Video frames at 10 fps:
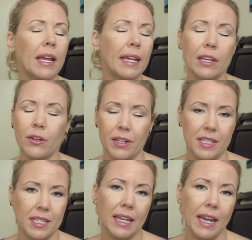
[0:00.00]
I cannot
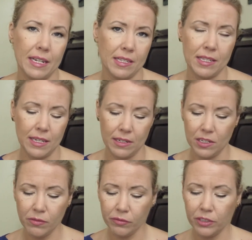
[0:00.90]
say I see a
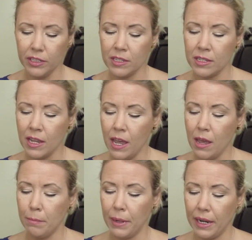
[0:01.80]
difference,
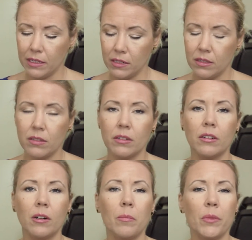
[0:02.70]
but
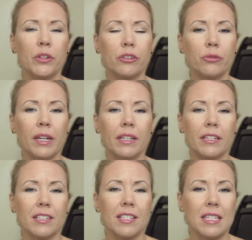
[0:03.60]
the
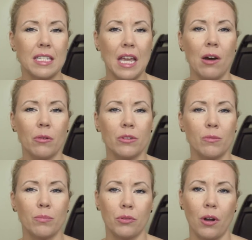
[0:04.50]
ingredients
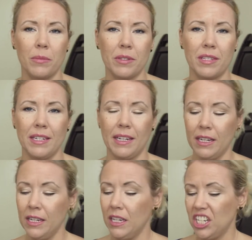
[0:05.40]
sound promising.
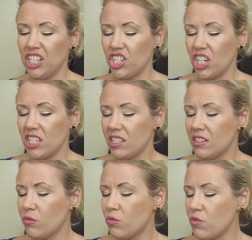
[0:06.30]
It's just a
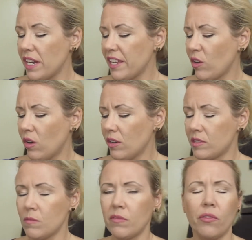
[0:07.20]
really
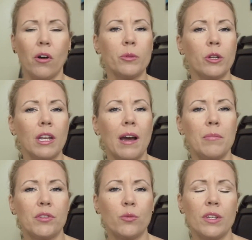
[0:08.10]
awesome formula
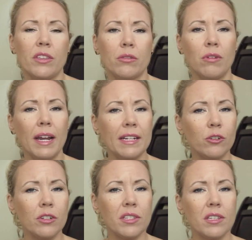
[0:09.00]
between the right
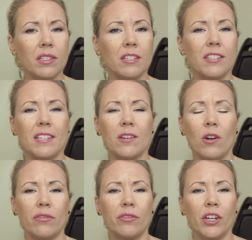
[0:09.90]
consistency
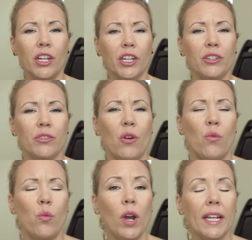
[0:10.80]
of, you know,
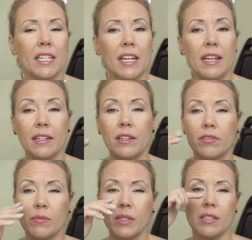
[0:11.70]
wet, and it
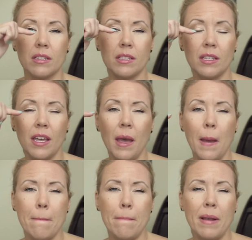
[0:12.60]
gives me this
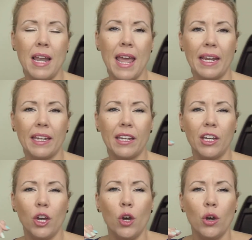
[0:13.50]
black
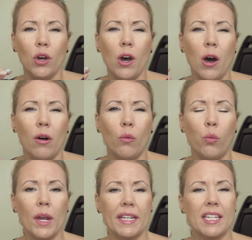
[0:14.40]

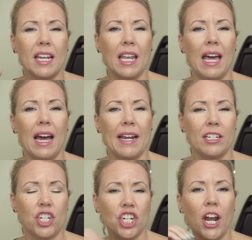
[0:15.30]
wet
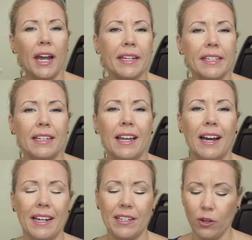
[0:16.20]
line, shiny
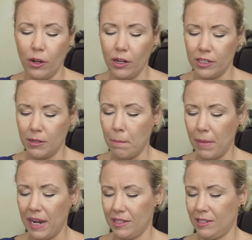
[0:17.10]
line, not
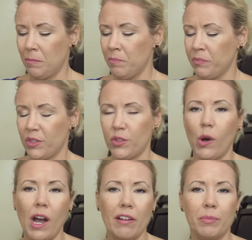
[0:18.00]
matte.
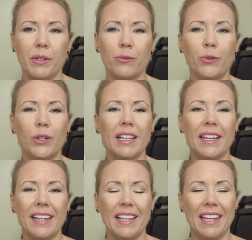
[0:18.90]
So I've been
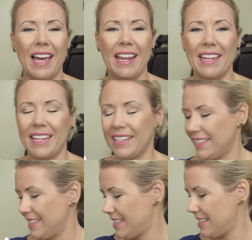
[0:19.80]
really liking
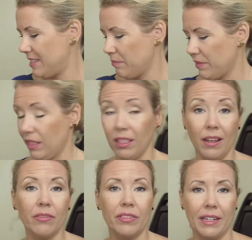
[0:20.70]
this,
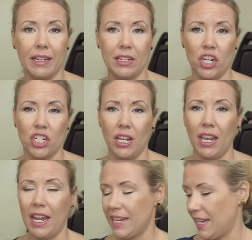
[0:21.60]
loving, not
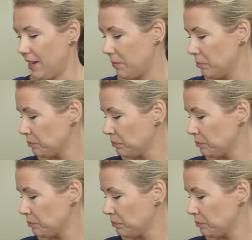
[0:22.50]
liking.